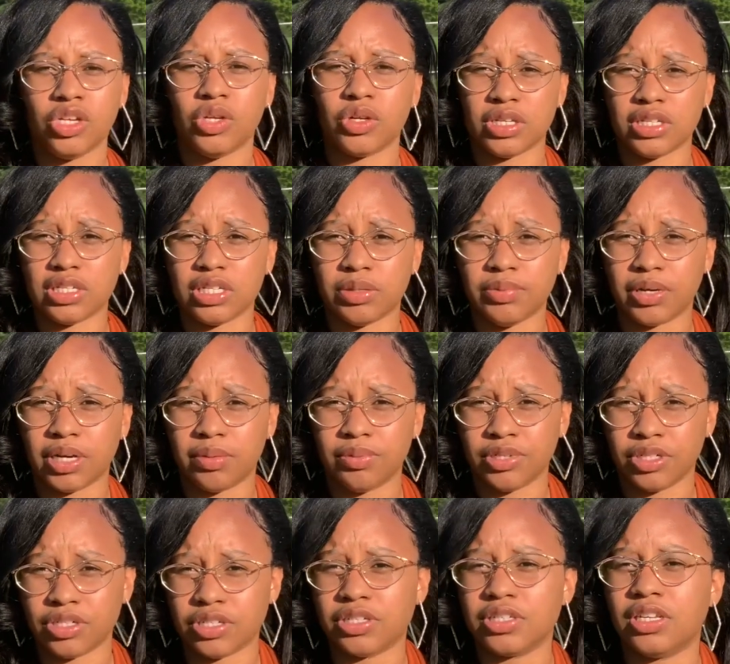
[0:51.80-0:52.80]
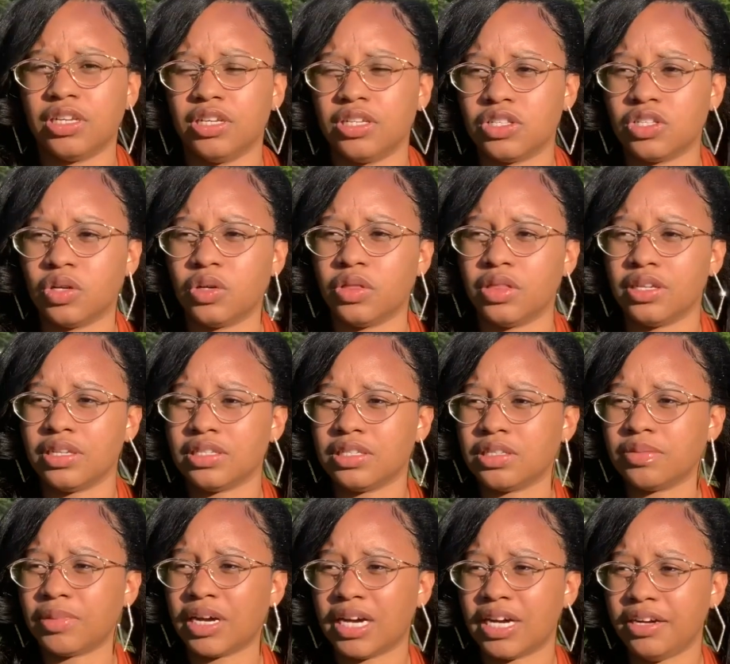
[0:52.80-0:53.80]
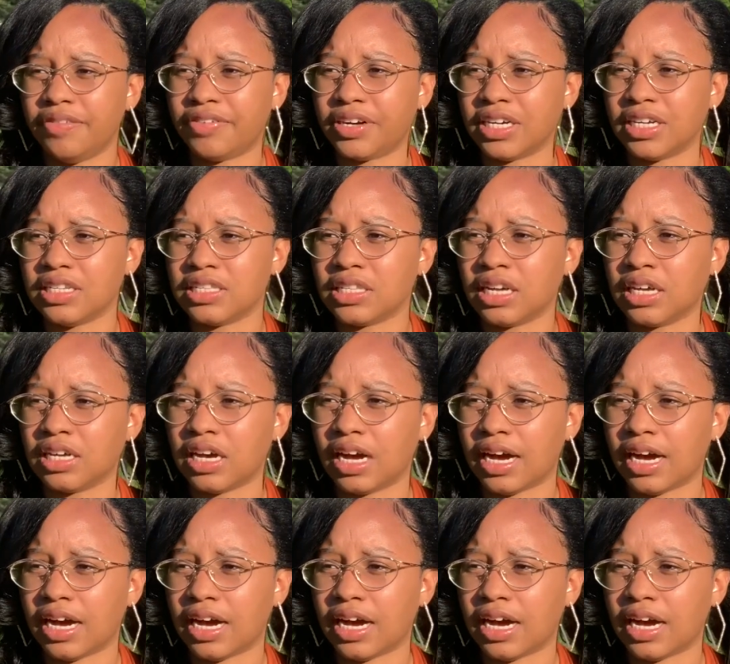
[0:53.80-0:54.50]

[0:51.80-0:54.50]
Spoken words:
become a nurse. So this is my advice.